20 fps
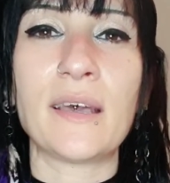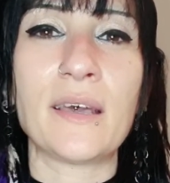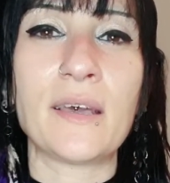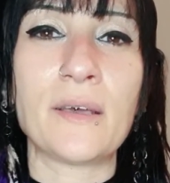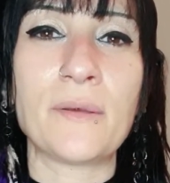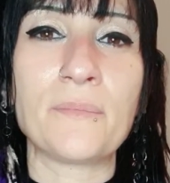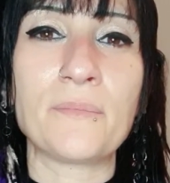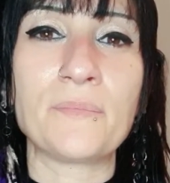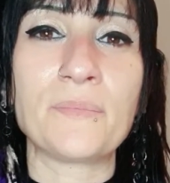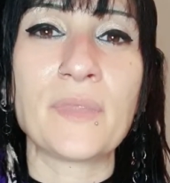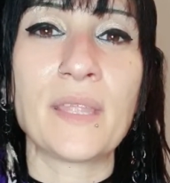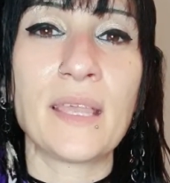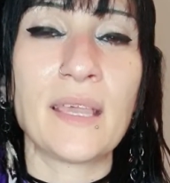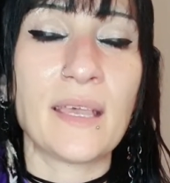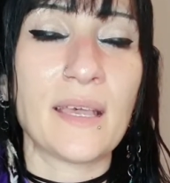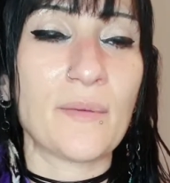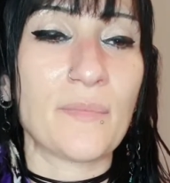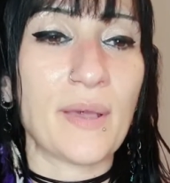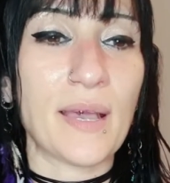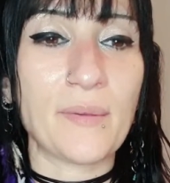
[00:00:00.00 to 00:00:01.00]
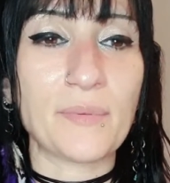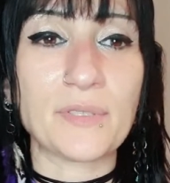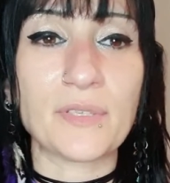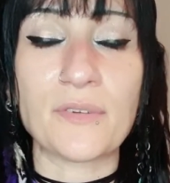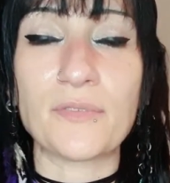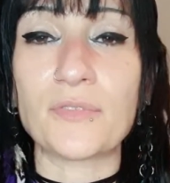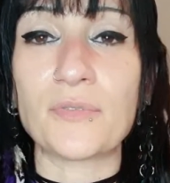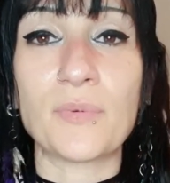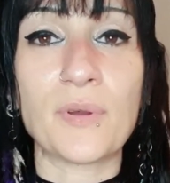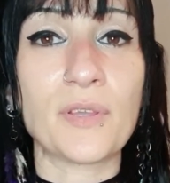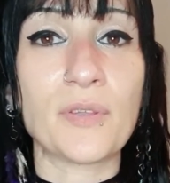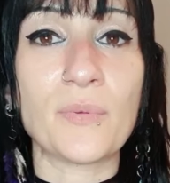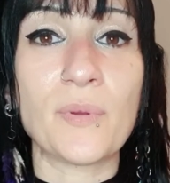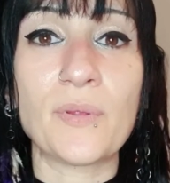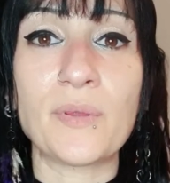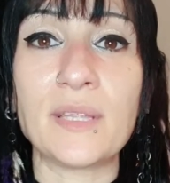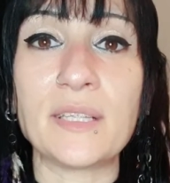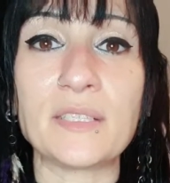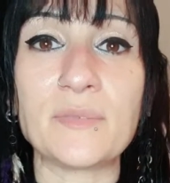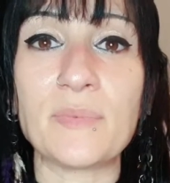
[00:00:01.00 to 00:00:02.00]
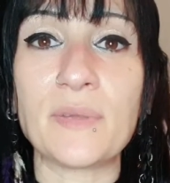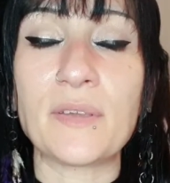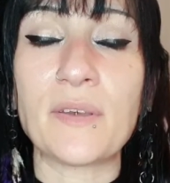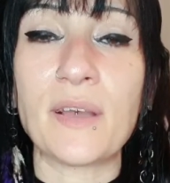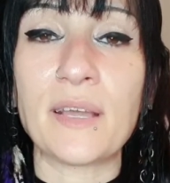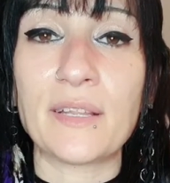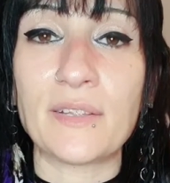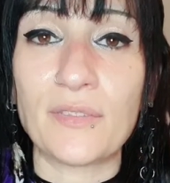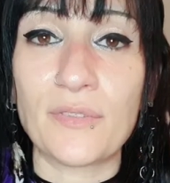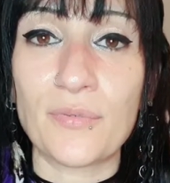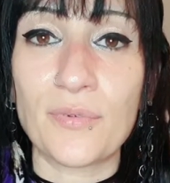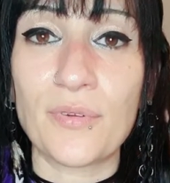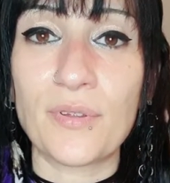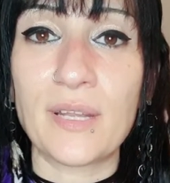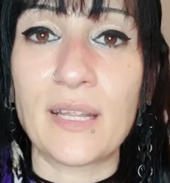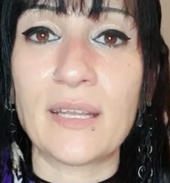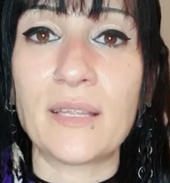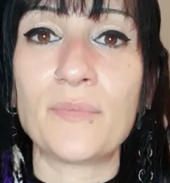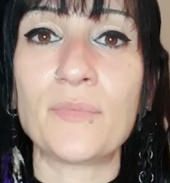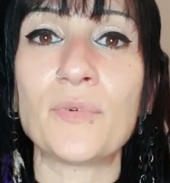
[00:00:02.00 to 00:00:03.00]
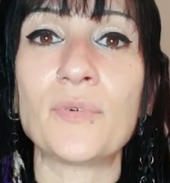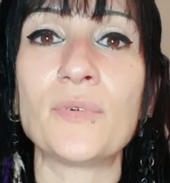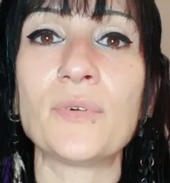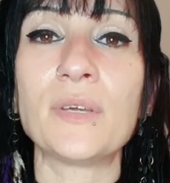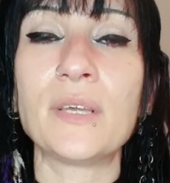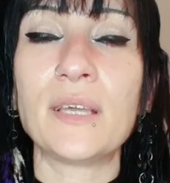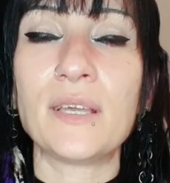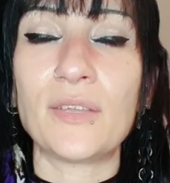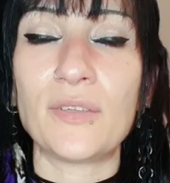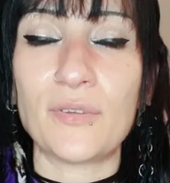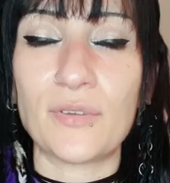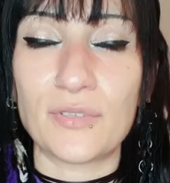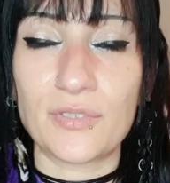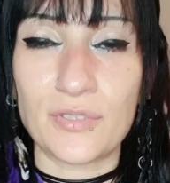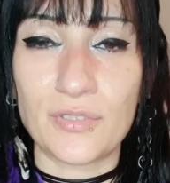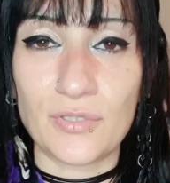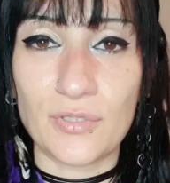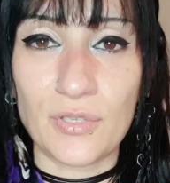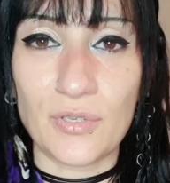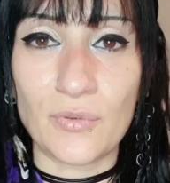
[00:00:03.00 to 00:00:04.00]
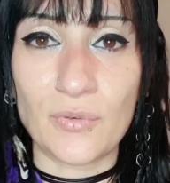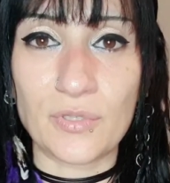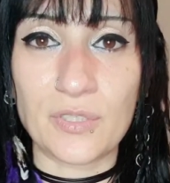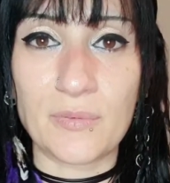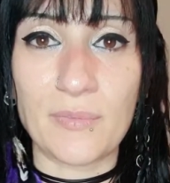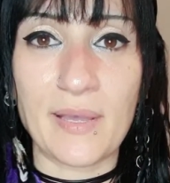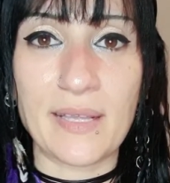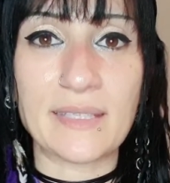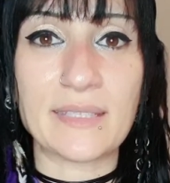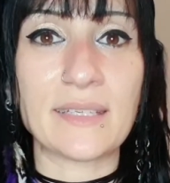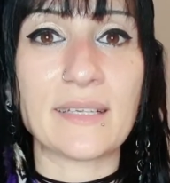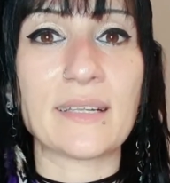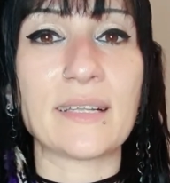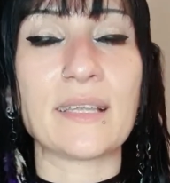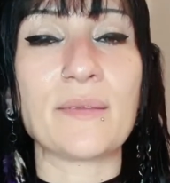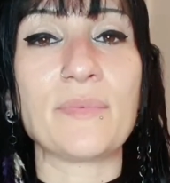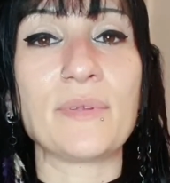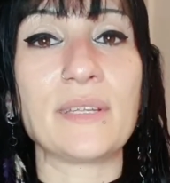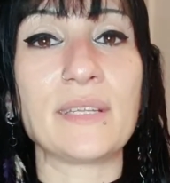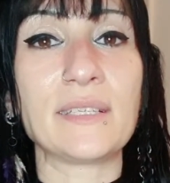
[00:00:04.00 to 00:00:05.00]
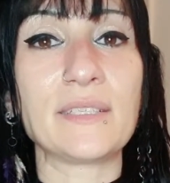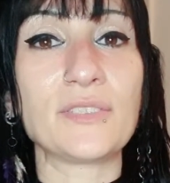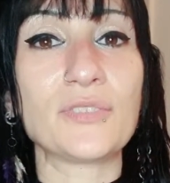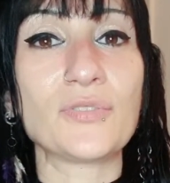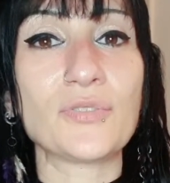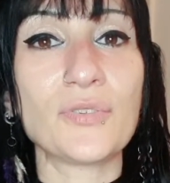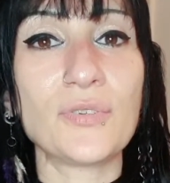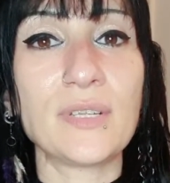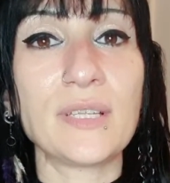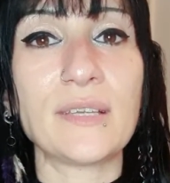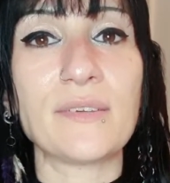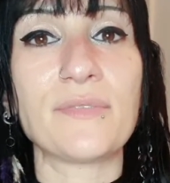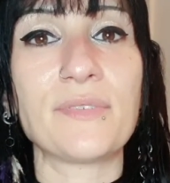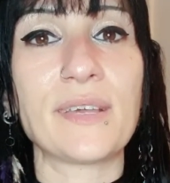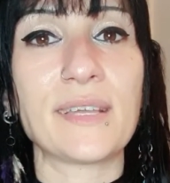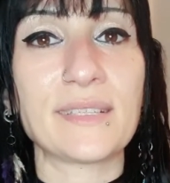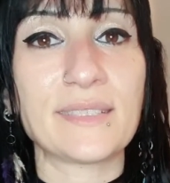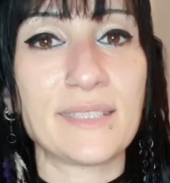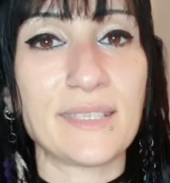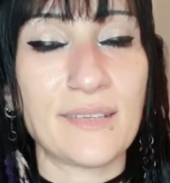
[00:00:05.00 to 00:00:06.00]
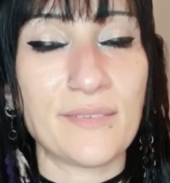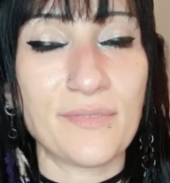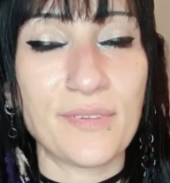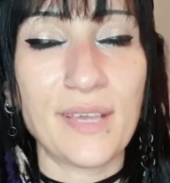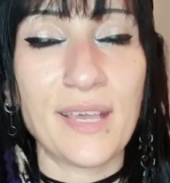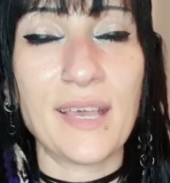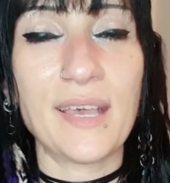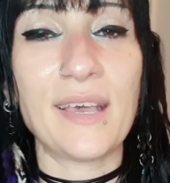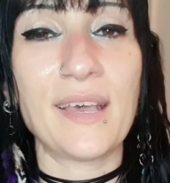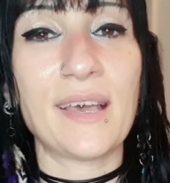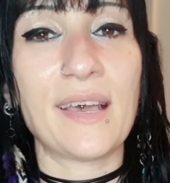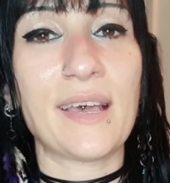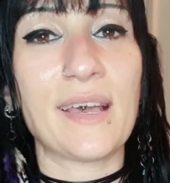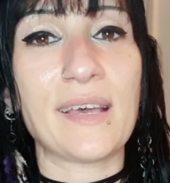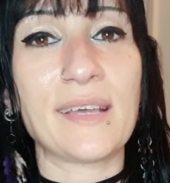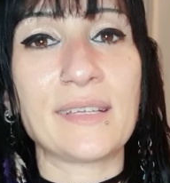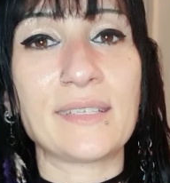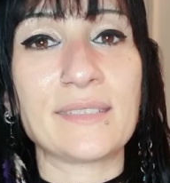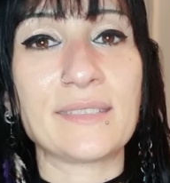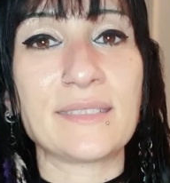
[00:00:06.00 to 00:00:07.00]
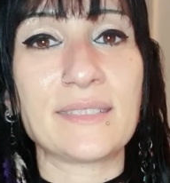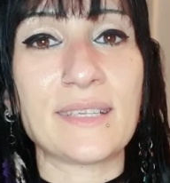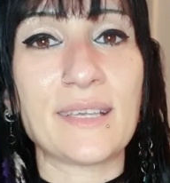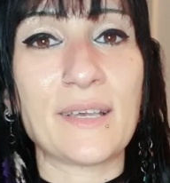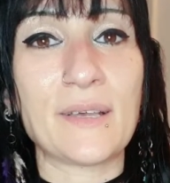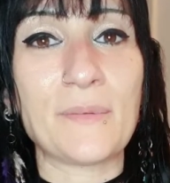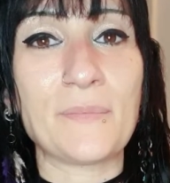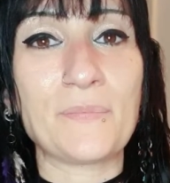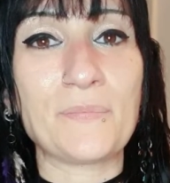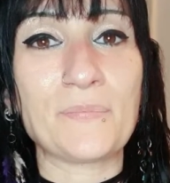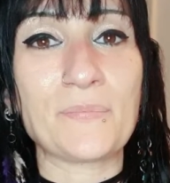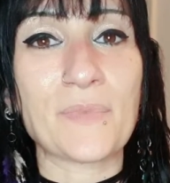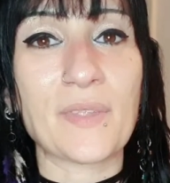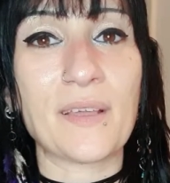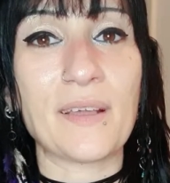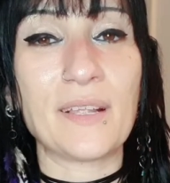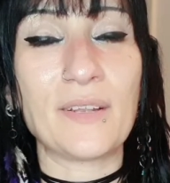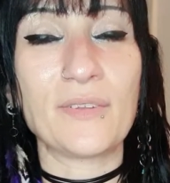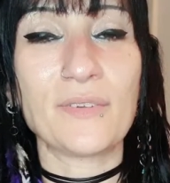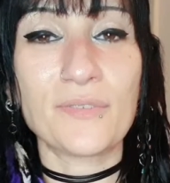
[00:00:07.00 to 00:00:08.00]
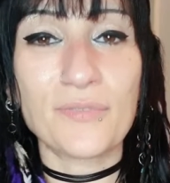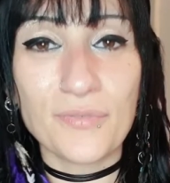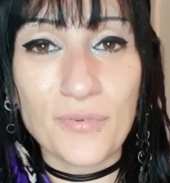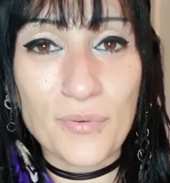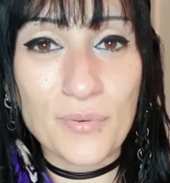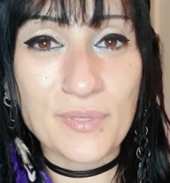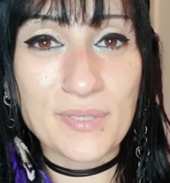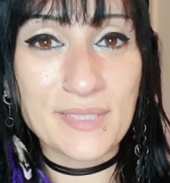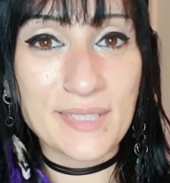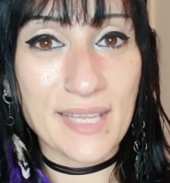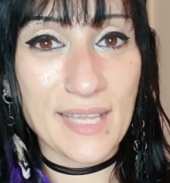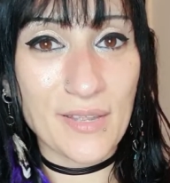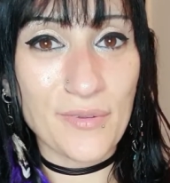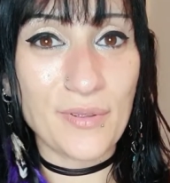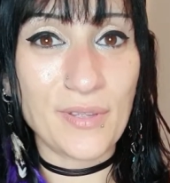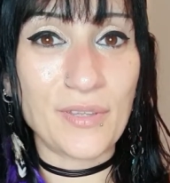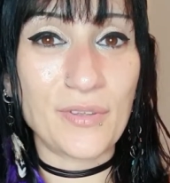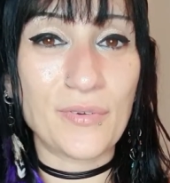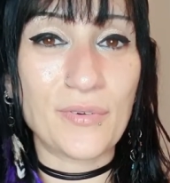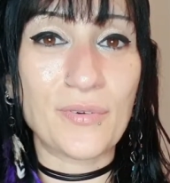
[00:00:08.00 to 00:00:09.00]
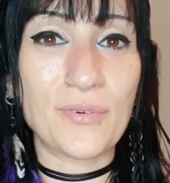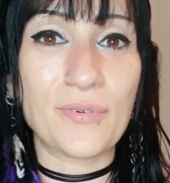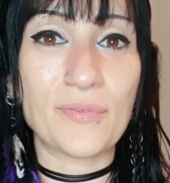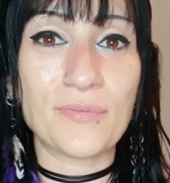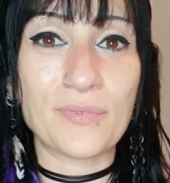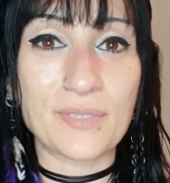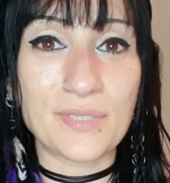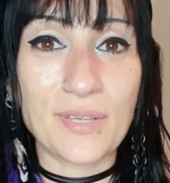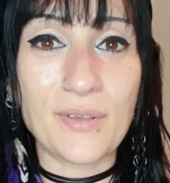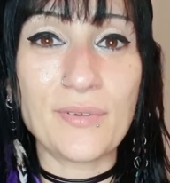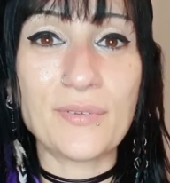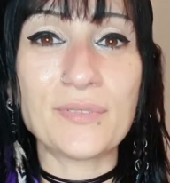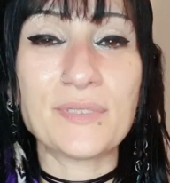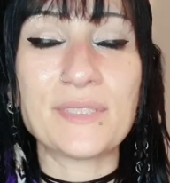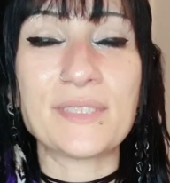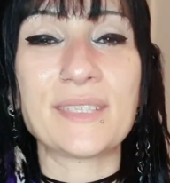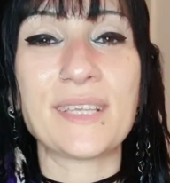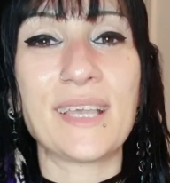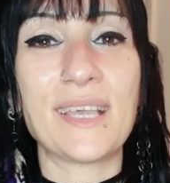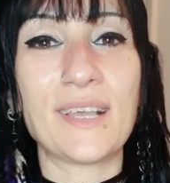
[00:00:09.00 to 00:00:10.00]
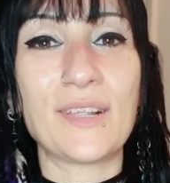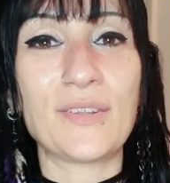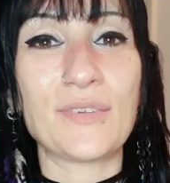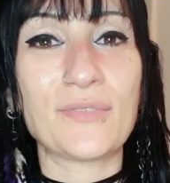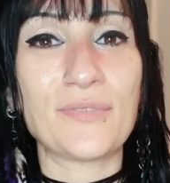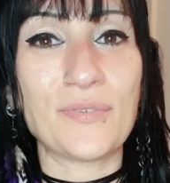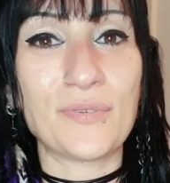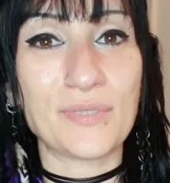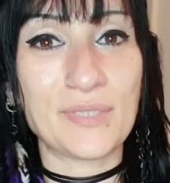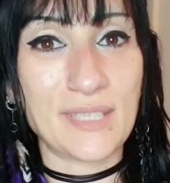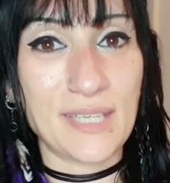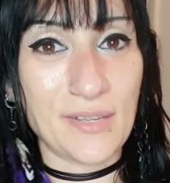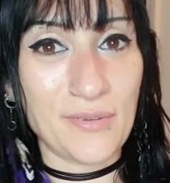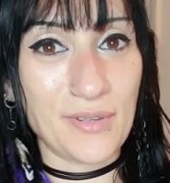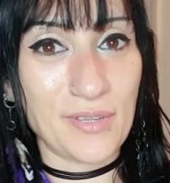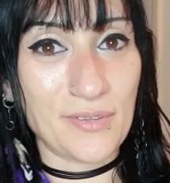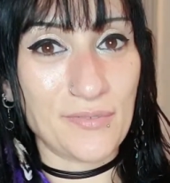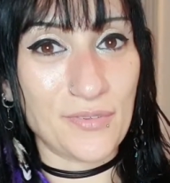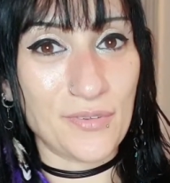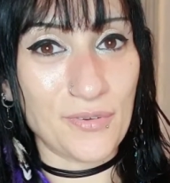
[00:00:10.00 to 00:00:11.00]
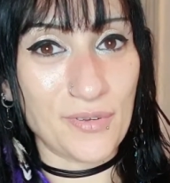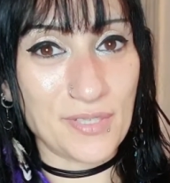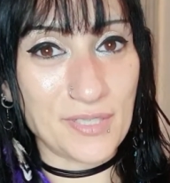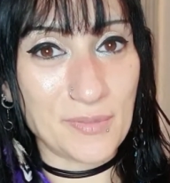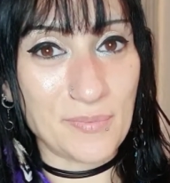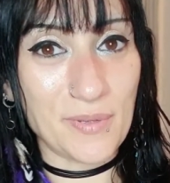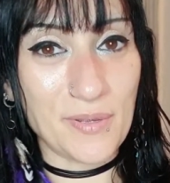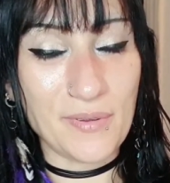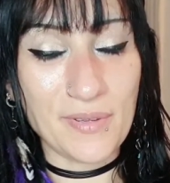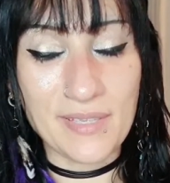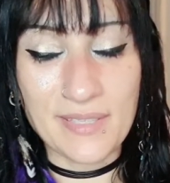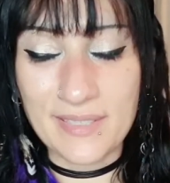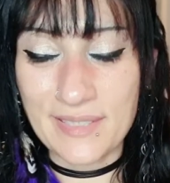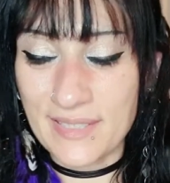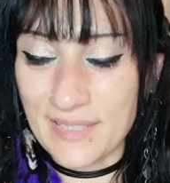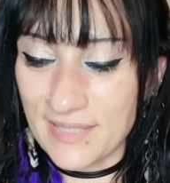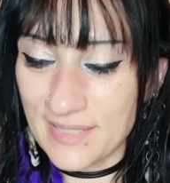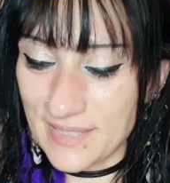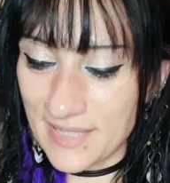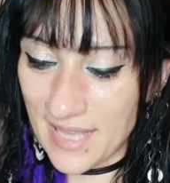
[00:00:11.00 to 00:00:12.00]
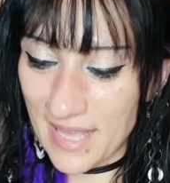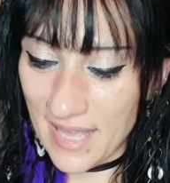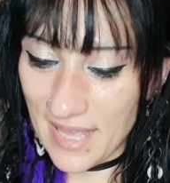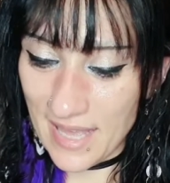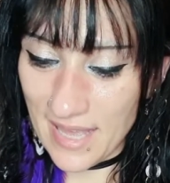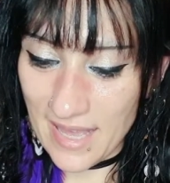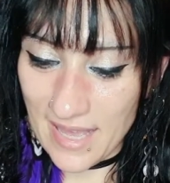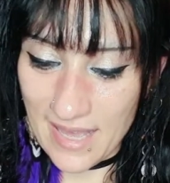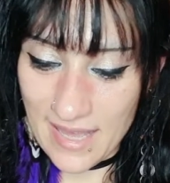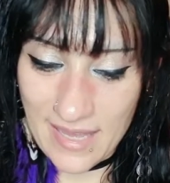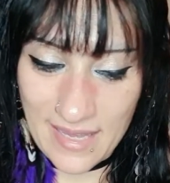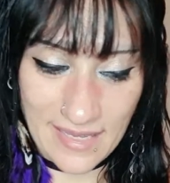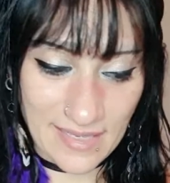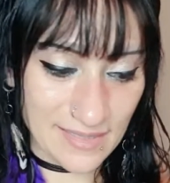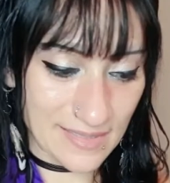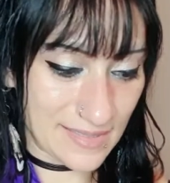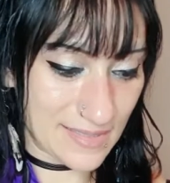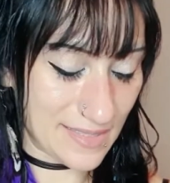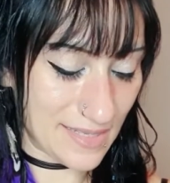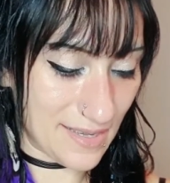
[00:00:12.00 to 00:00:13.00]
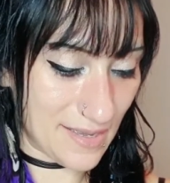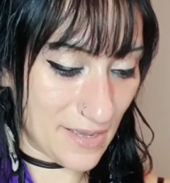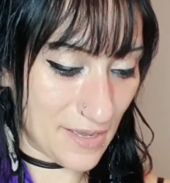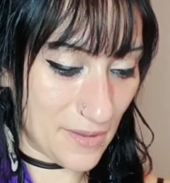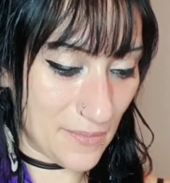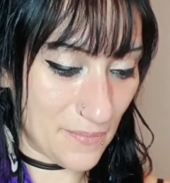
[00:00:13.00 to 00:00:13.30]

and perhaps after a while you won't need to be guided through it anymore, you could just do it automatically. But it is truly effective. And I look forward to hearing your results, look forward to hearing of your experiences. And